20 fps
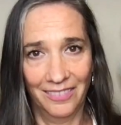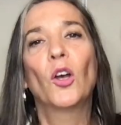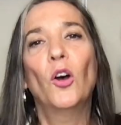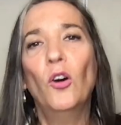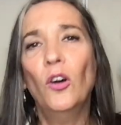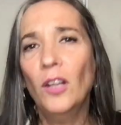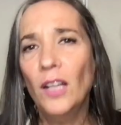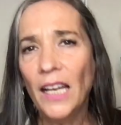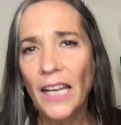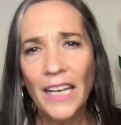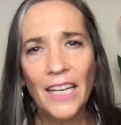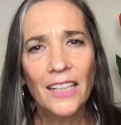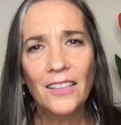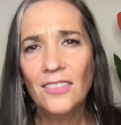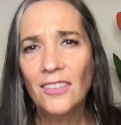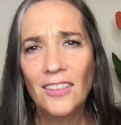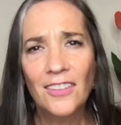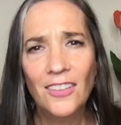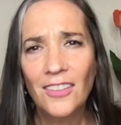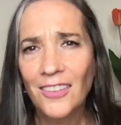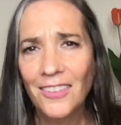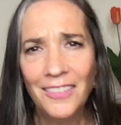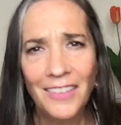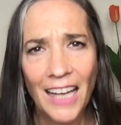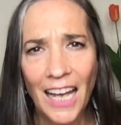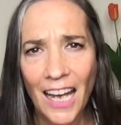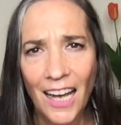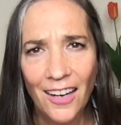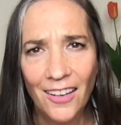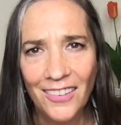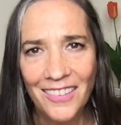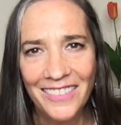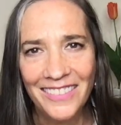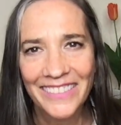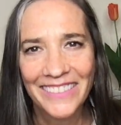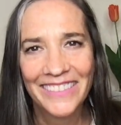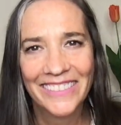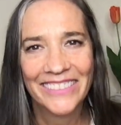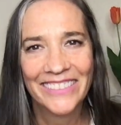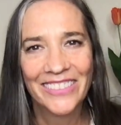All I had to do now
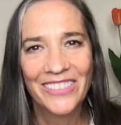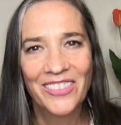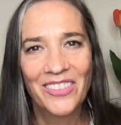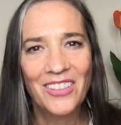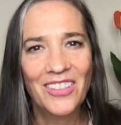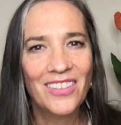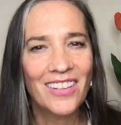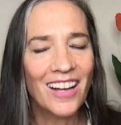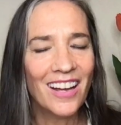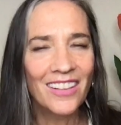was